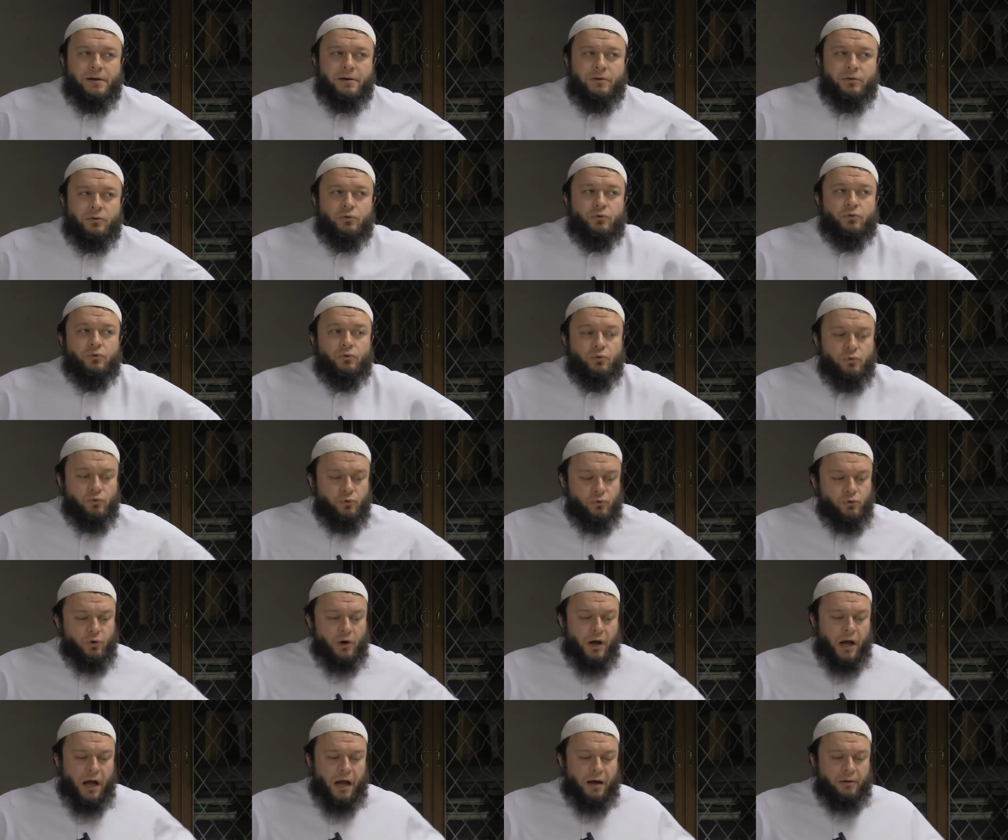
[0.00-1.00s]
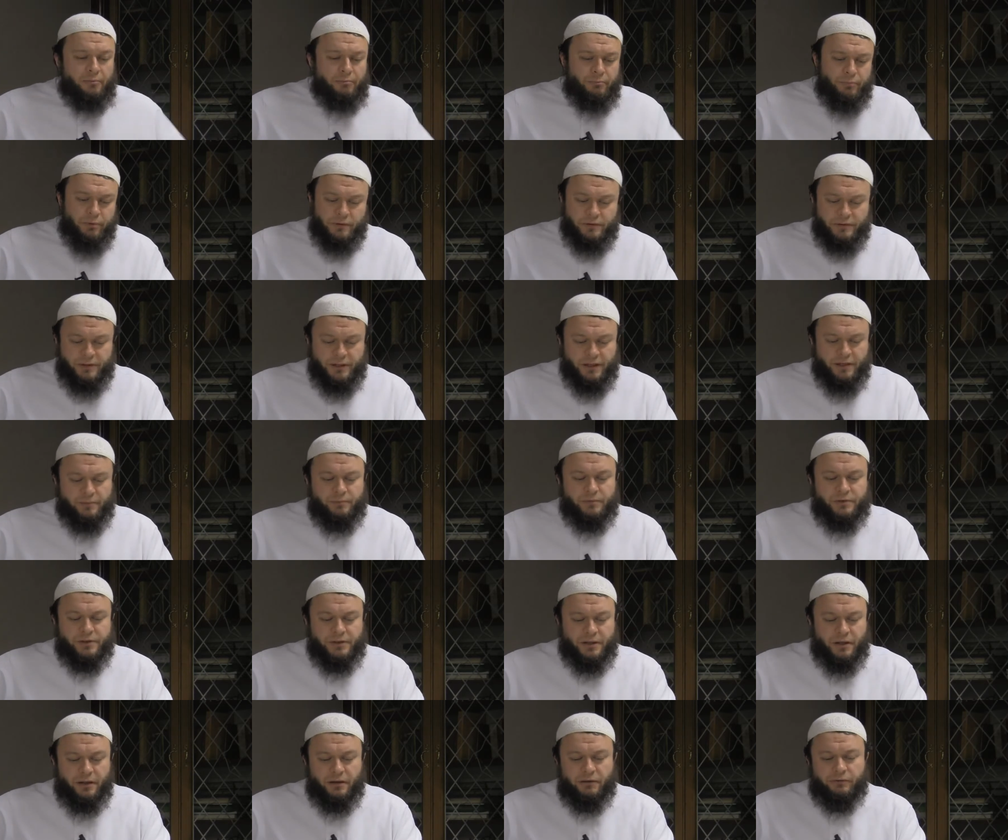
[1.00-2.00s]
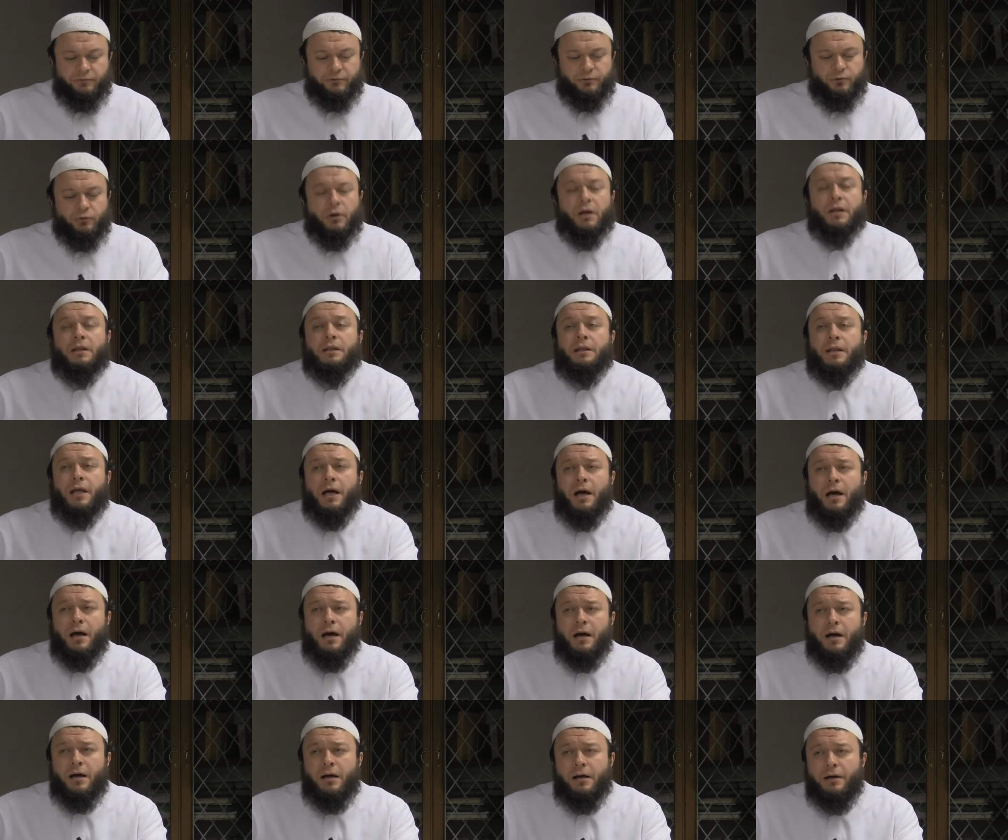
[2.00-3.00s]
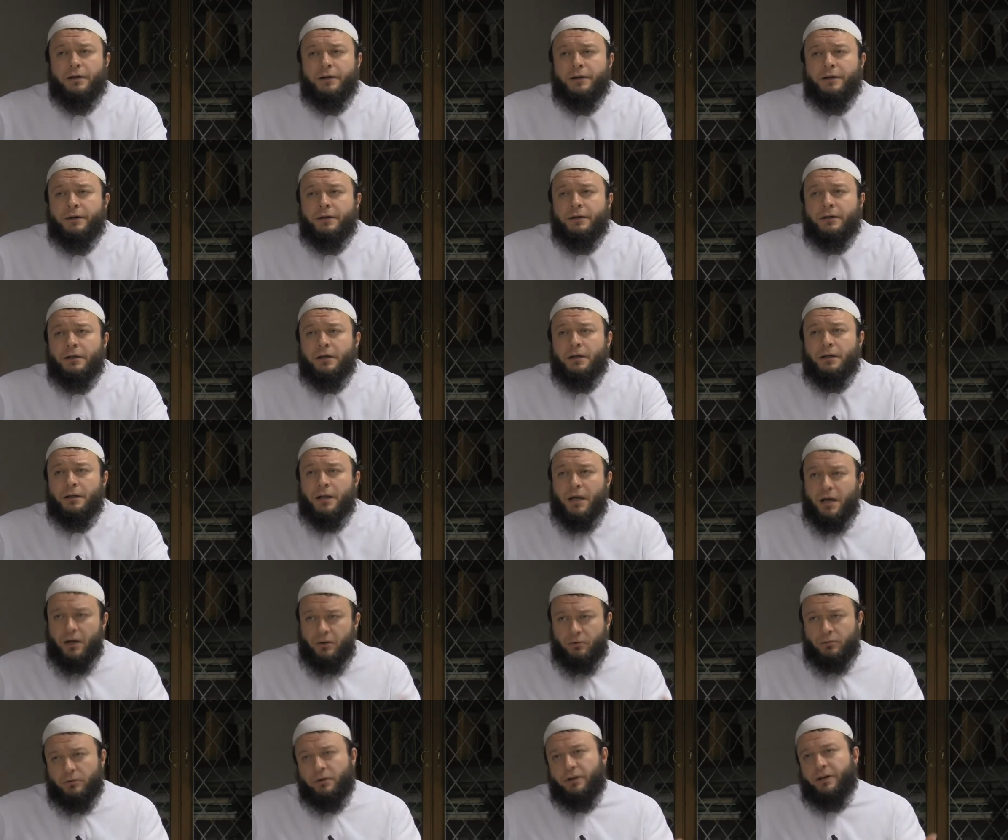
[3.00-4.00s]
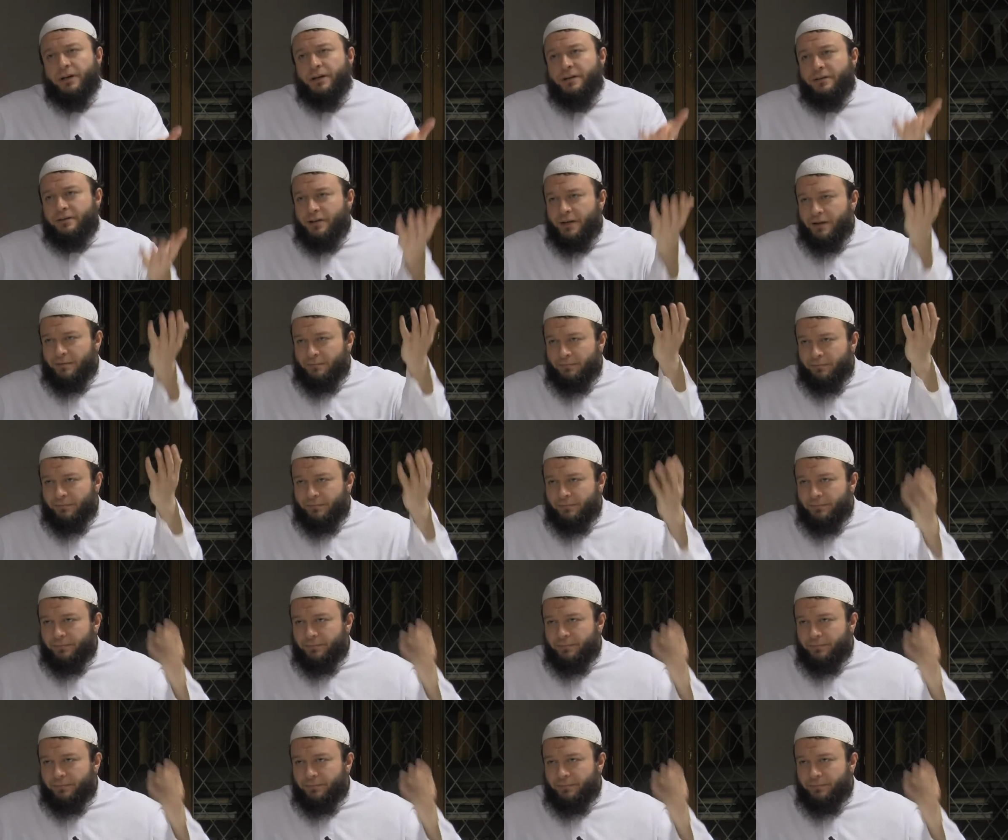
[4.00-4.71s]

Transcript: Who humbles himself to Allah, Allah will raise him.